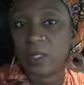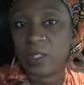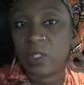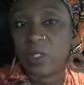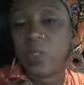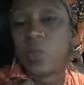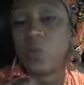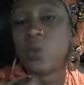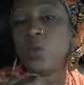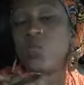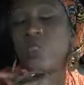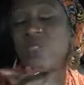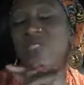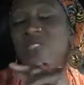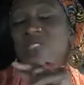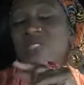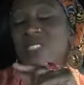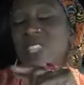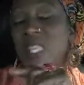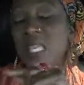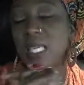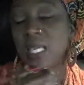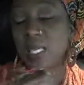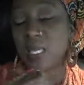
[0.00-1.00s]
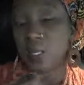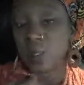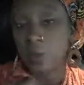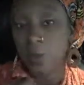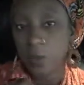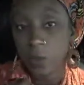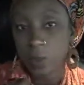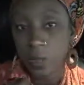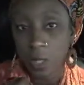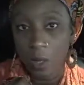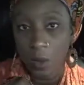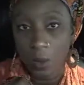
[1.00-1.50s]
You think
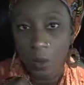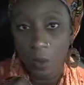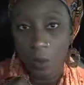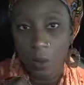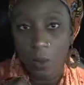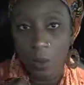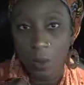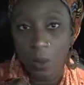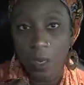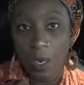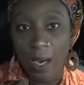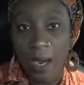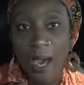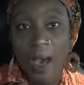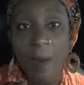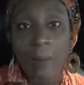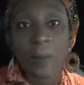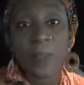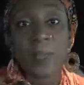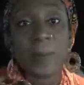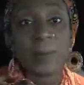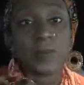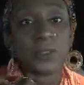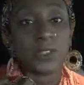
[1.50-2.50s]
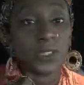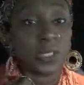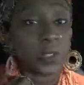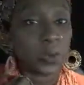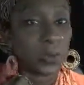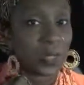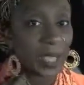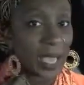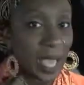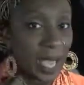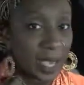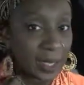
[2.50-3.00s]
you know how people should
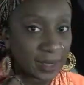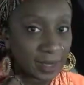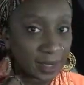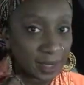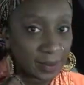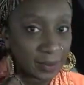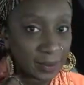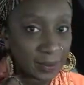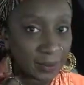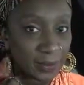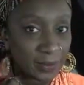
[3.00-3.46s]
react.